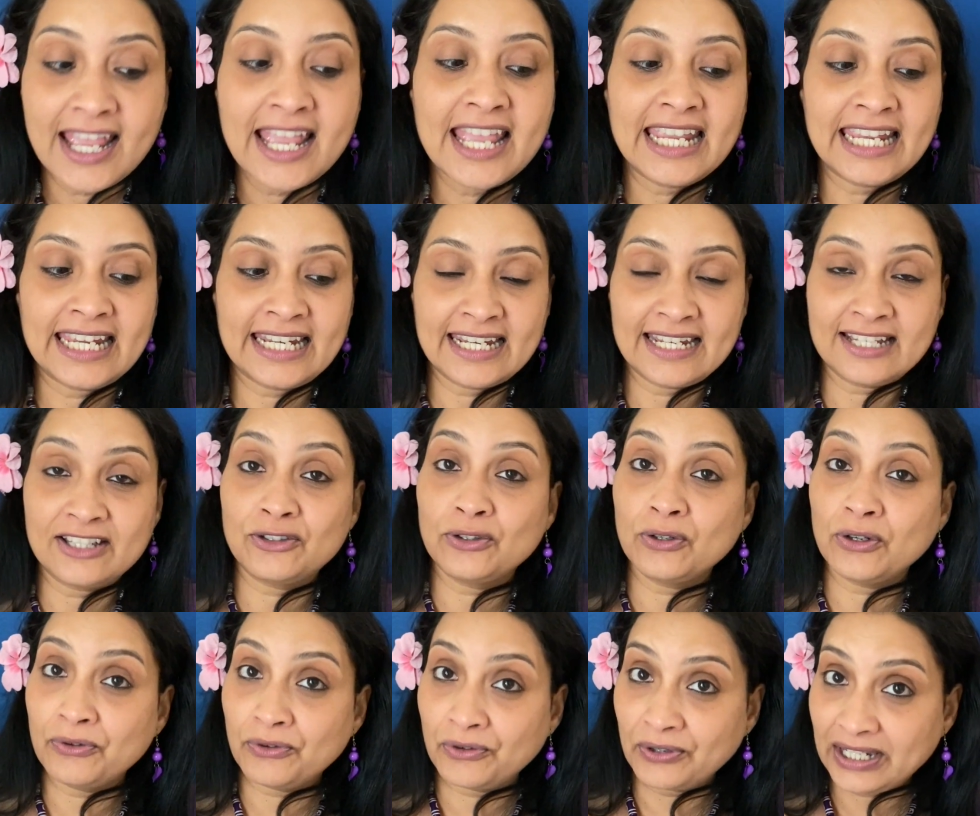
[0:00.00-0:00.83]
It is
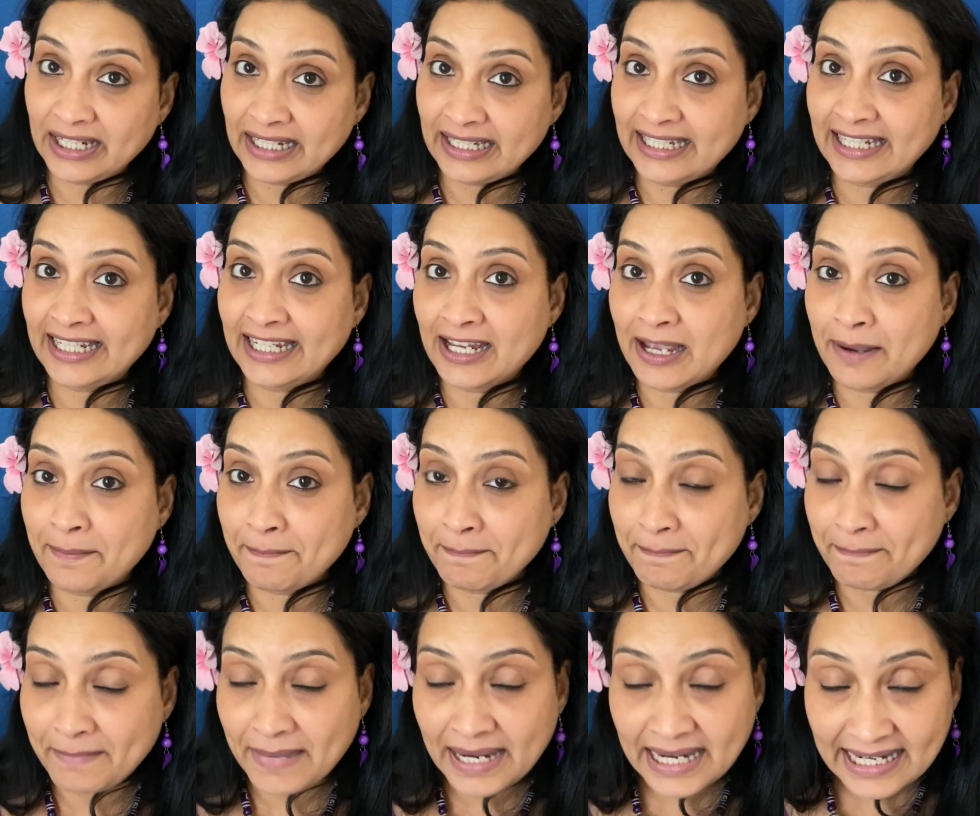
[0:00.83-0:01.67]
really
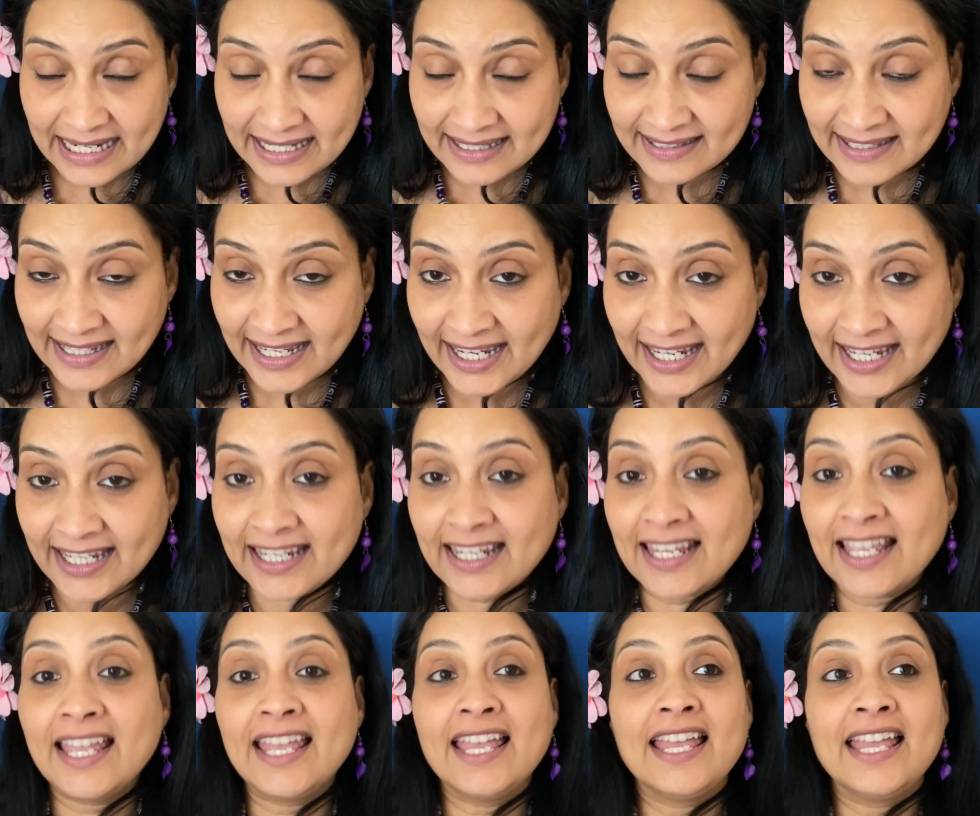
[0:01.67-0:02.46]
amazing.